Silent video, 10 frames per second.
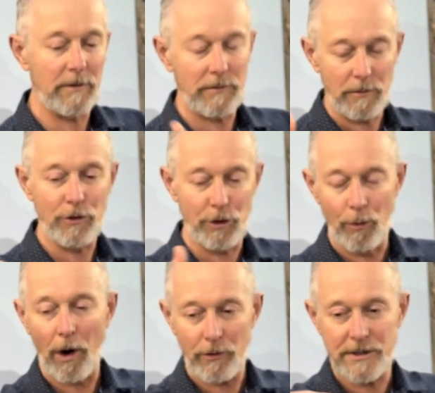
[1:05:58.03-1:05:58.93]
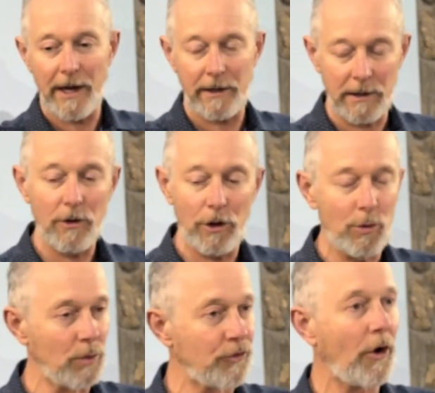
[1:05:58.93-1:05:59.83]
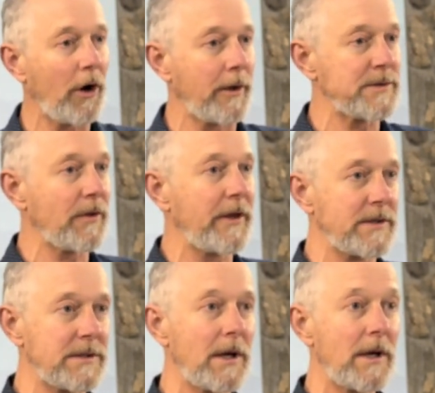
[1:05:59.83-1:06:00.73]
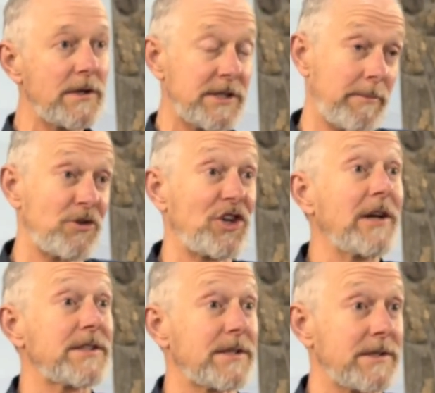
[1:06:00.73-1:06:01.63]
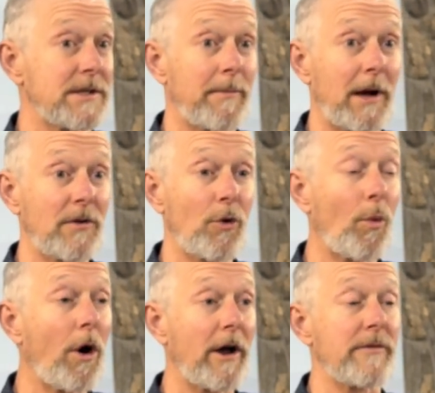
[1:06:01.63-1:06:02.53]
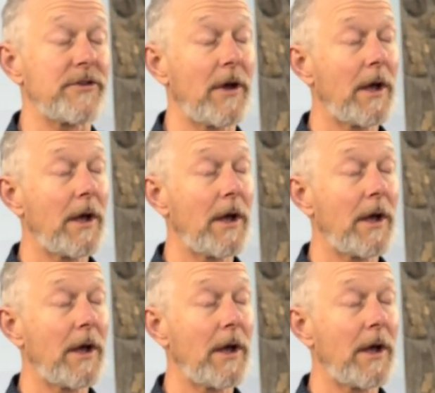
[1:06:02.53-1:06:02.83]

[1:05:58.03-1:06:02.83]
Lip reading: you rotate in equal time. So there's some justice among the wives.